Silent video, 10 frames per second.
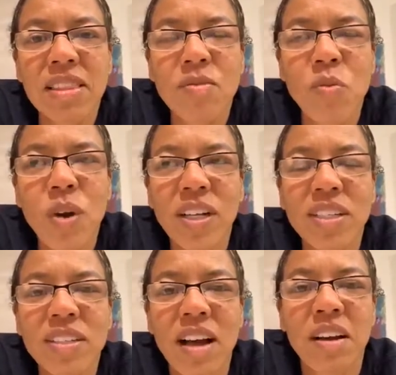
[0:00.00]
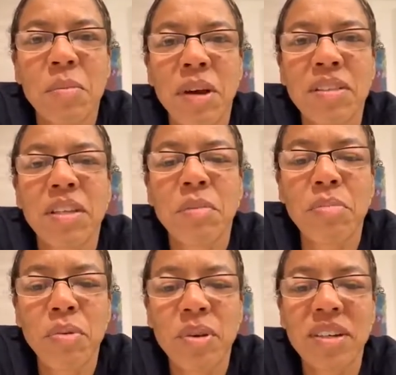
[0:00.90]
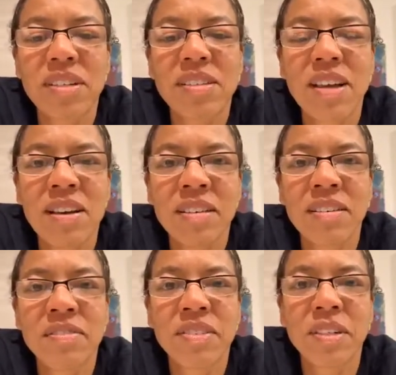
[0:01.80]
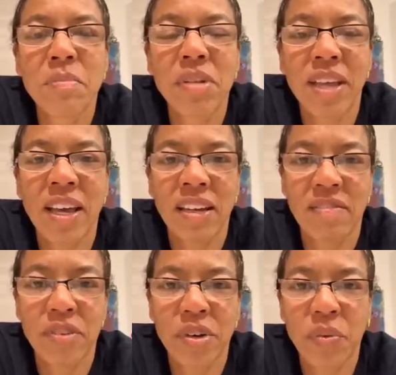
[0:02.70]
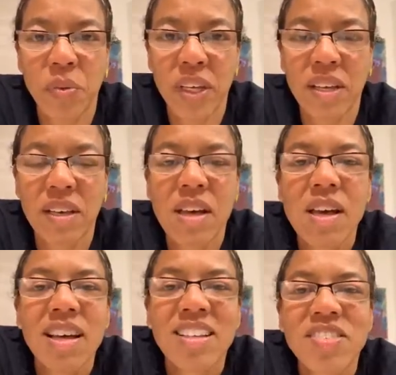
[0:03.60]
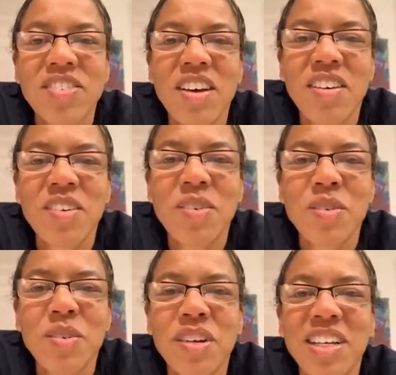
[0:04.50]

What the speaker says: wanted to talk about the importance of planning for your week. So,